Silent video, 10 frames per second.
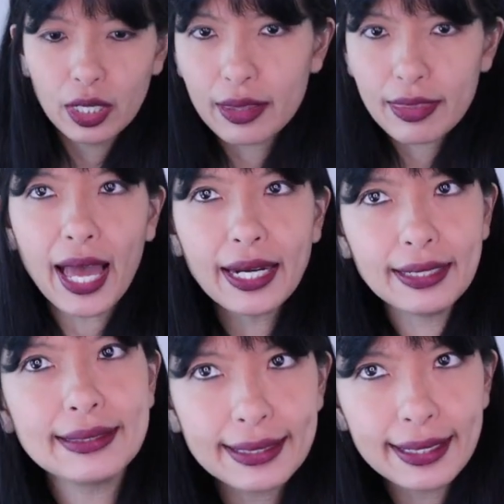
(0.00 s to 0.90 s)
That
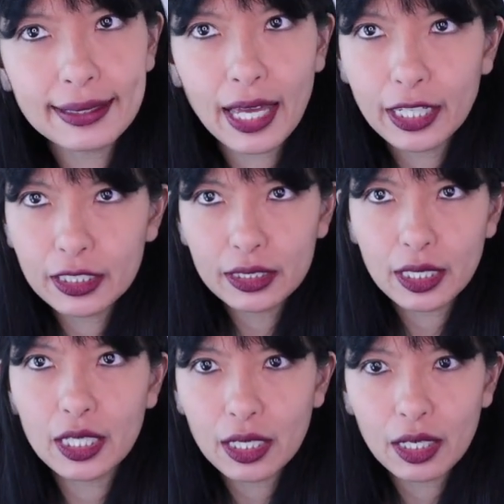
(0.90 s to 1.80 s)
is it. That is
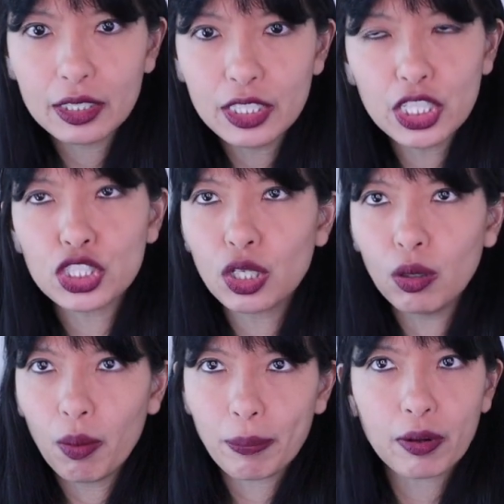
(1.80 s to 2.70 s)
the
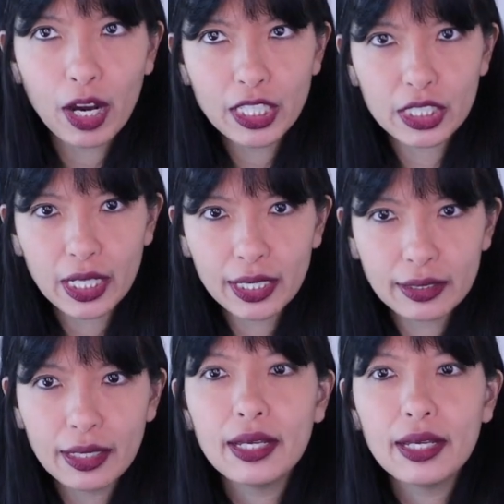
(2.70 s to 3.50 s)
initial project.